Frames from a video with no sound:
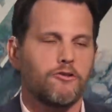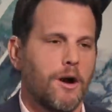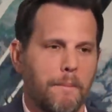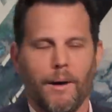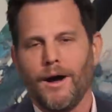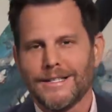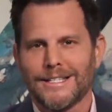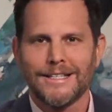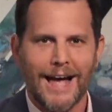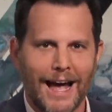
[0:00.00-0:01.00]
Trump,
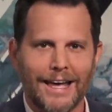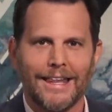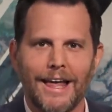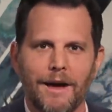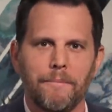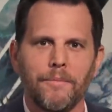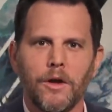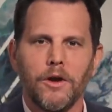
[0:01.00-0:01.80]
us attacking them,